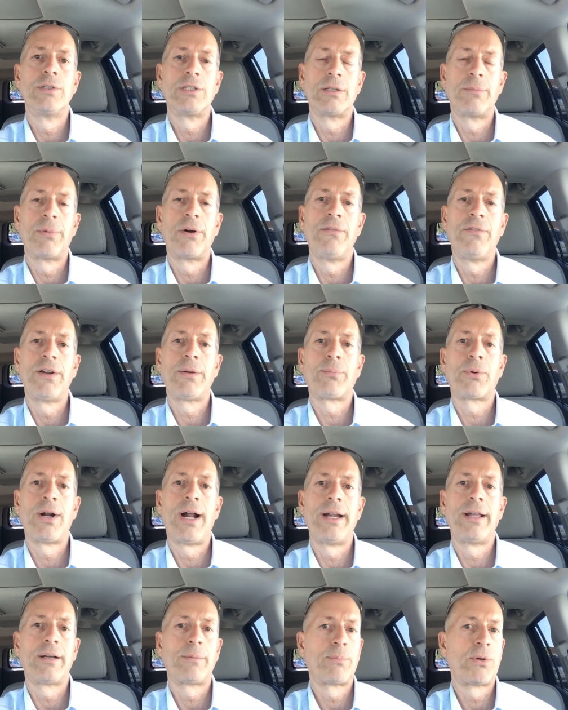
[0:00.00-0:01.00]
It's the perfect
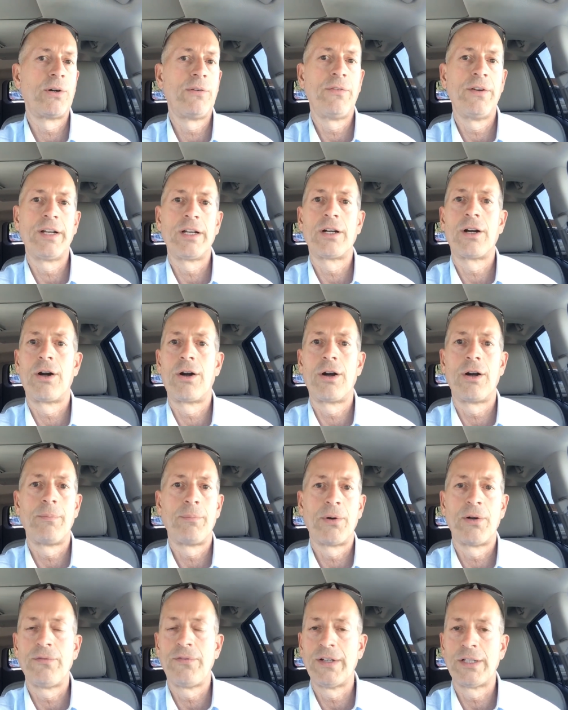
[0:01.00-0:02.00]
product, perfect car,
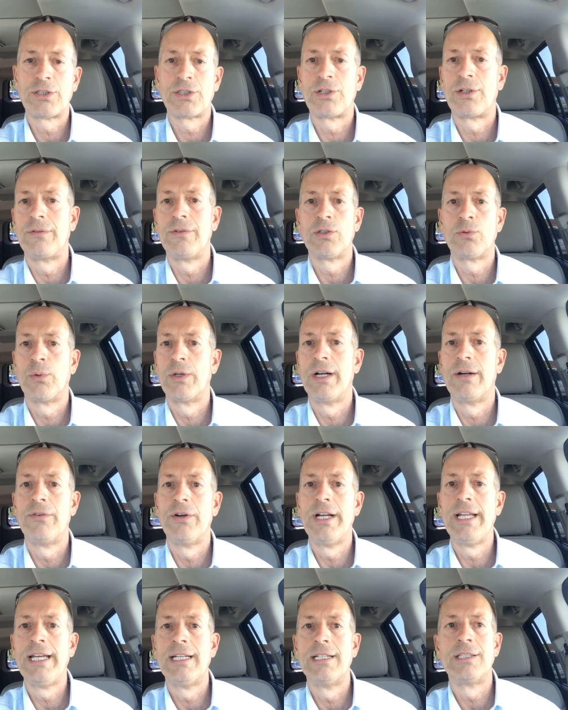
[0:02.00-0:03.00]
perfect service,
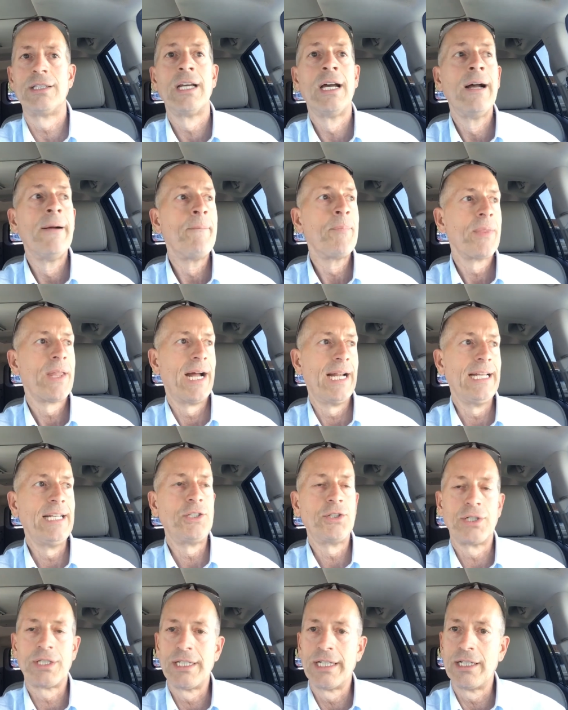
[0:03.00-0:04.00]
whatever it is. I
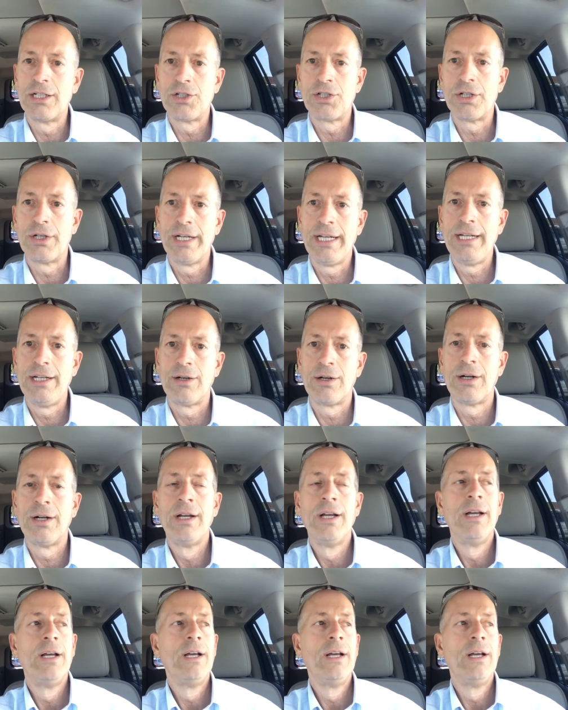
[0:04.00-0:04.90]
need your signature here.